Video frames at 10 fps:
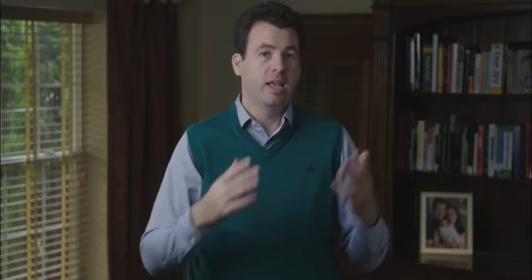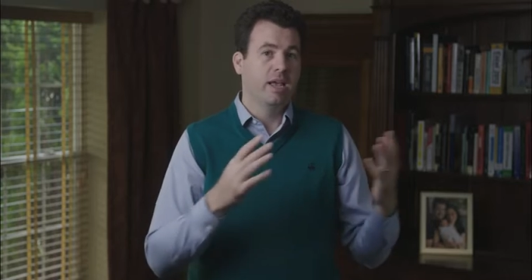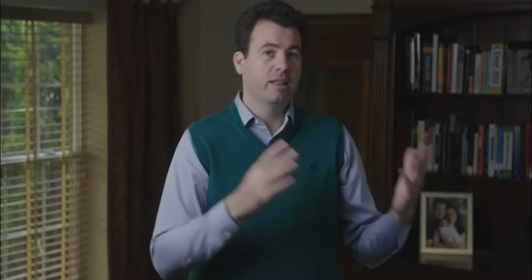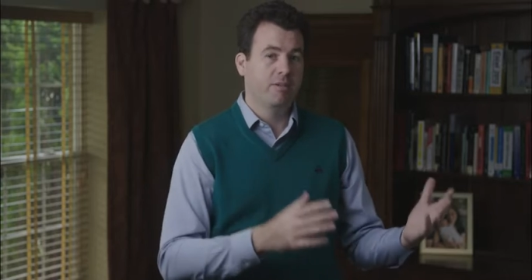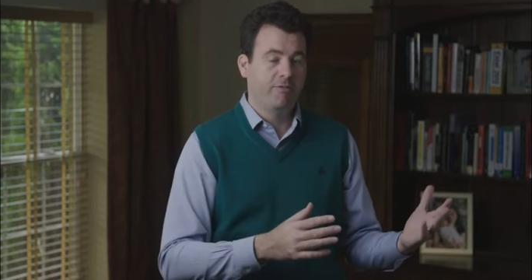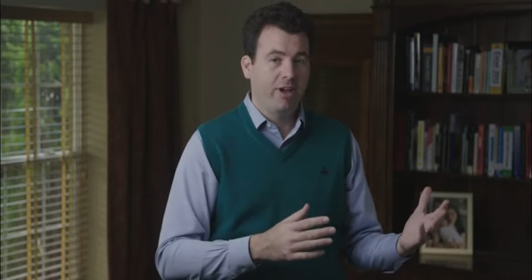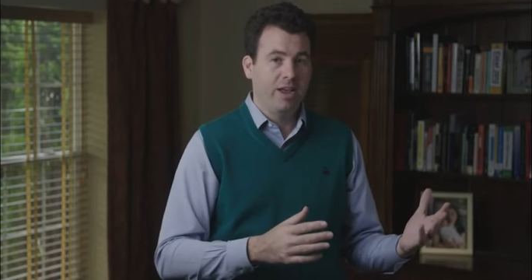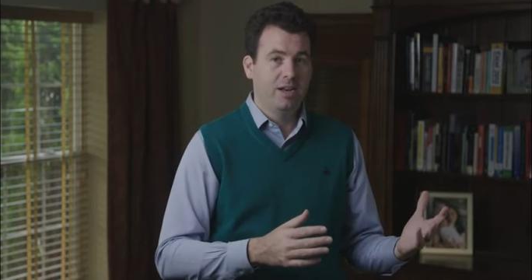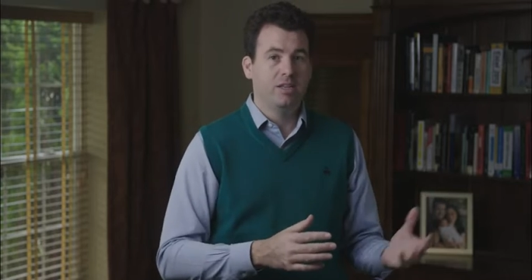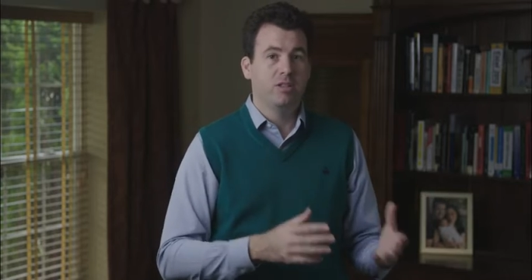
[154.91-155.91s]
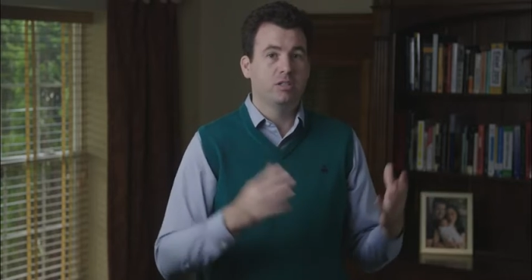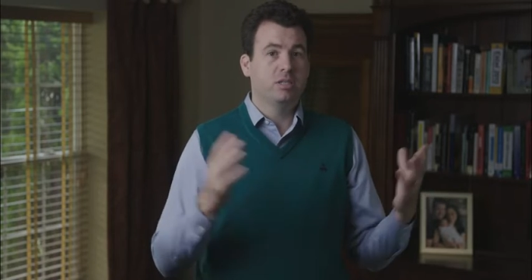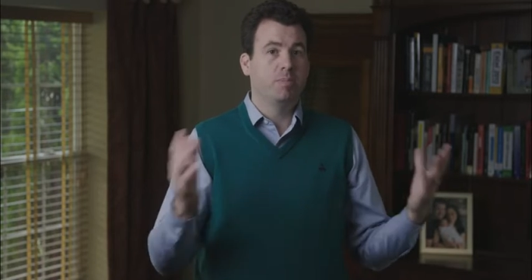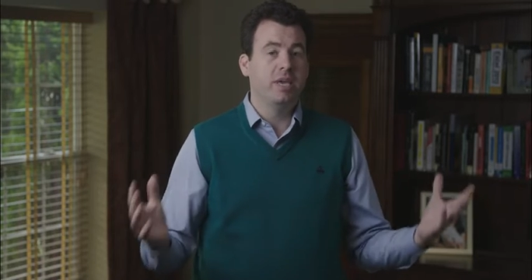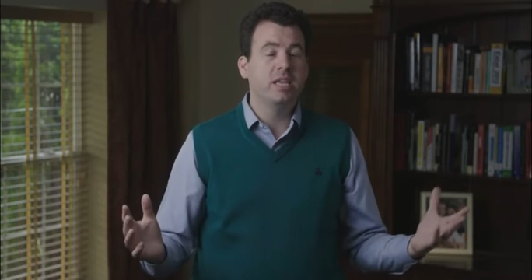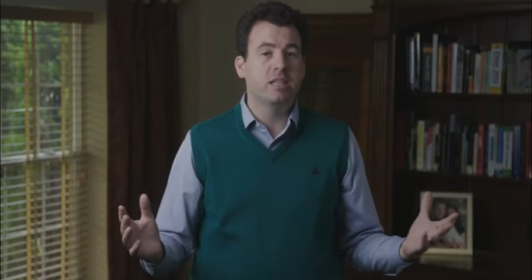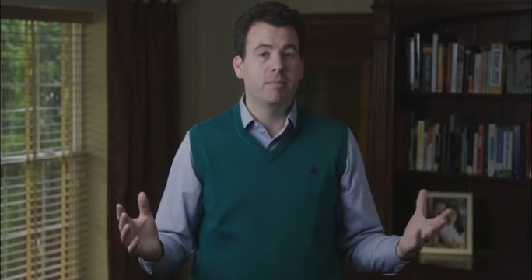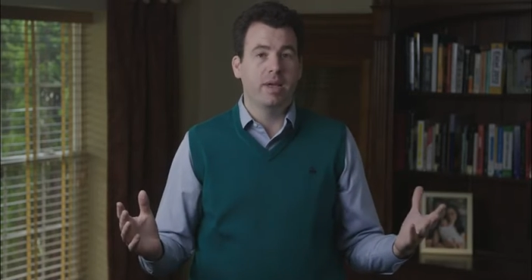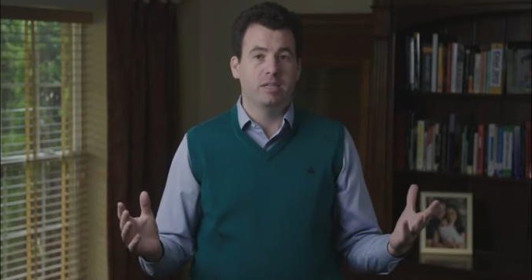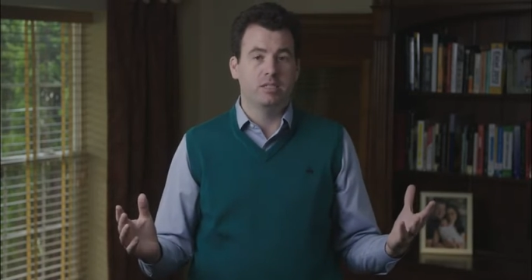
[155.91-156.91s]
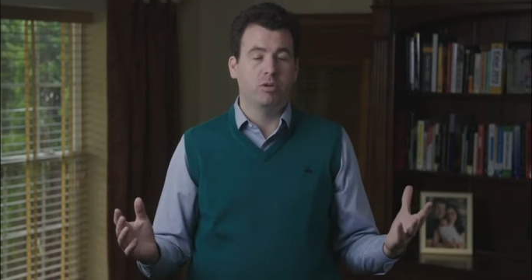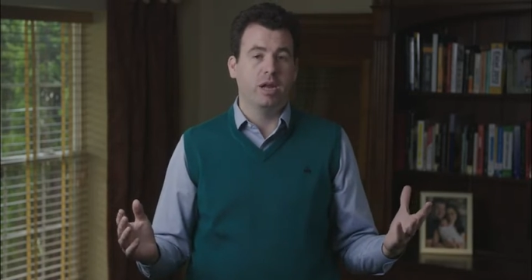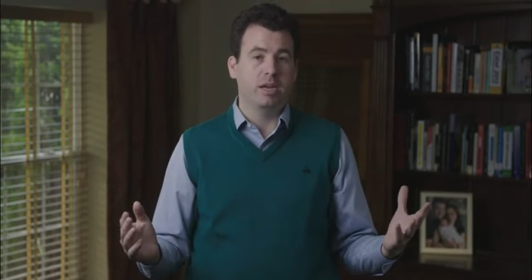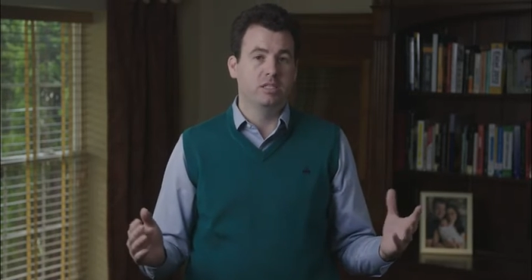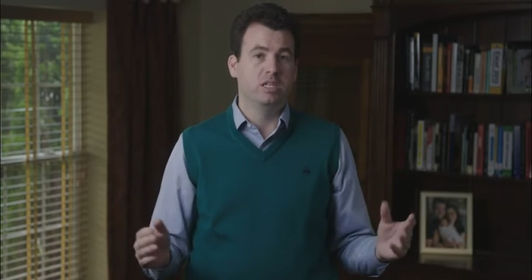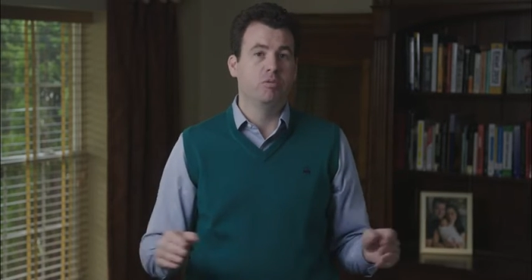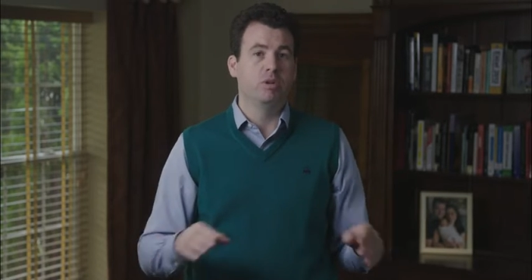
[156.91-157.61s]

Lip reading: And then finally, there's the peak demand strategy,